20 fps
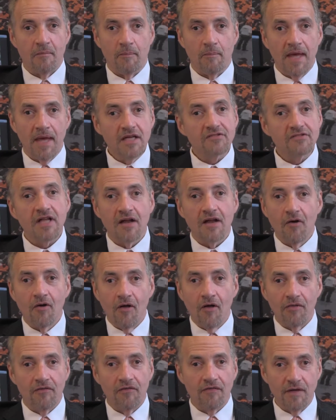Based on
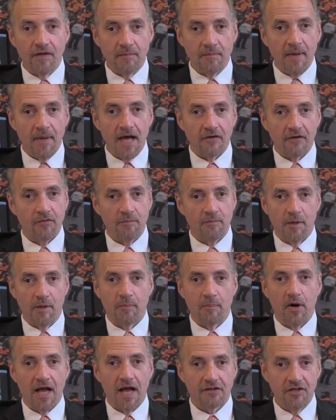all the feedback from the
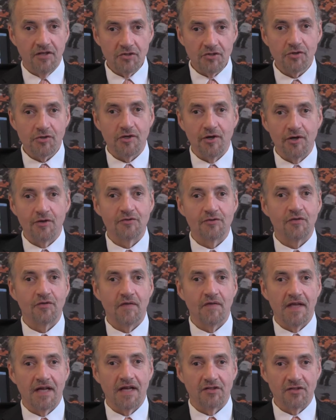practitioners and
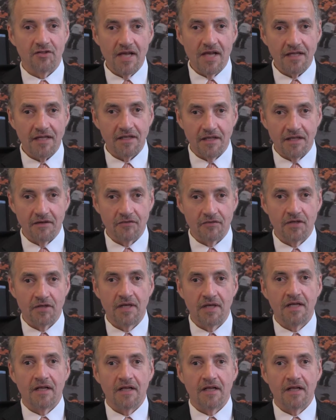the executives,